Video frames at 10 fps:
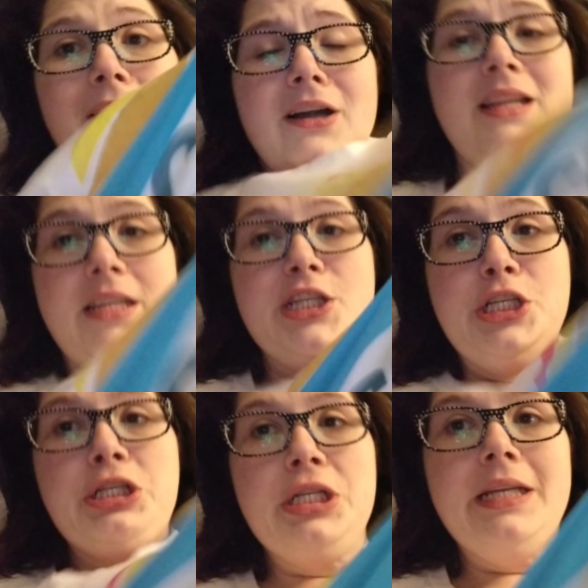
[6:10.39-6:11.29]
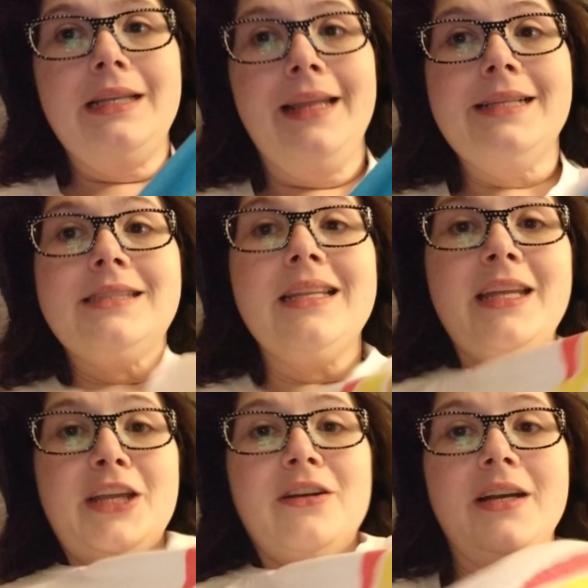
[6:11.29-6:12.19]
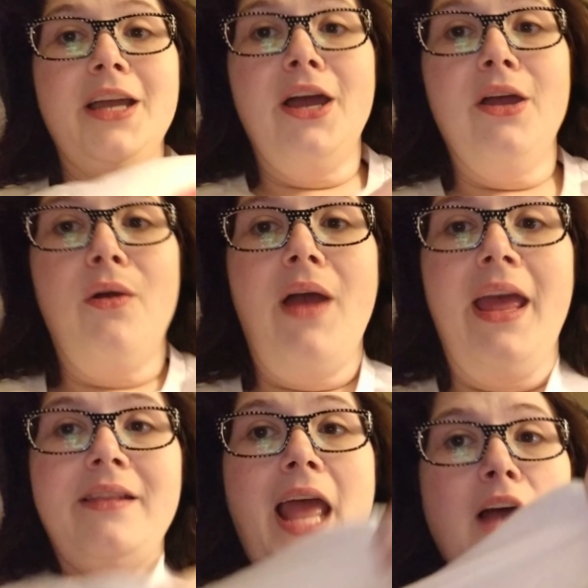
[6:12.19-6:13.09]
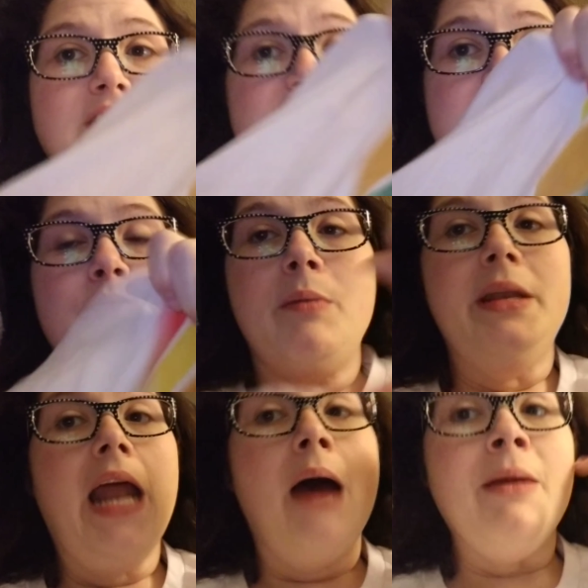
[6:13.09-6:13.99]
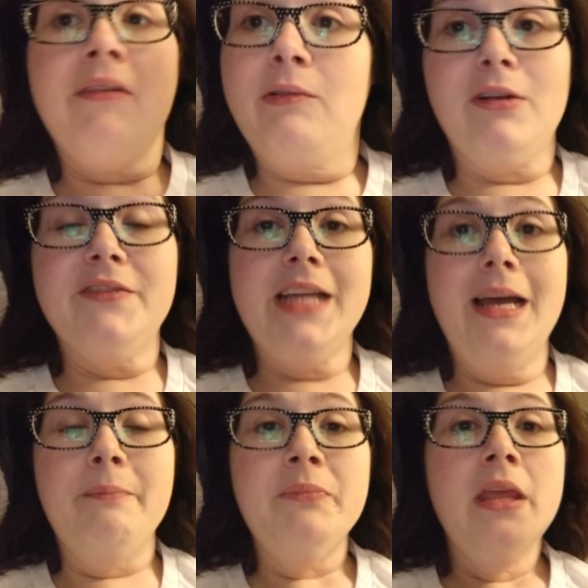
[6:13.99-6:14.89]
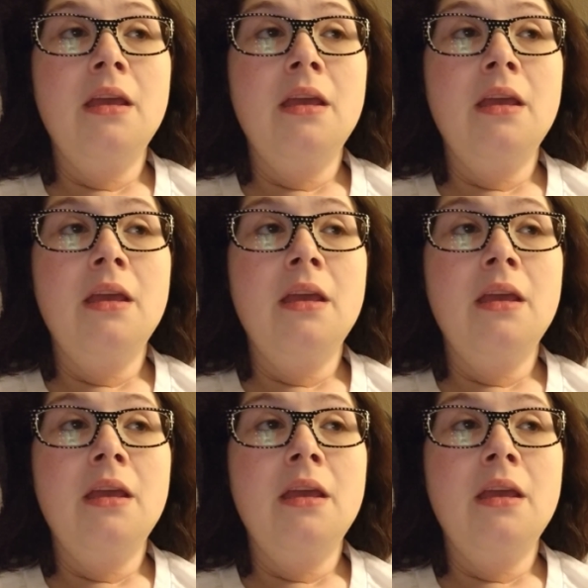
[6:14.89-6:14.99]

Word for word: wearing this shit less than a year ago and now just swimming. I'm having a rough time.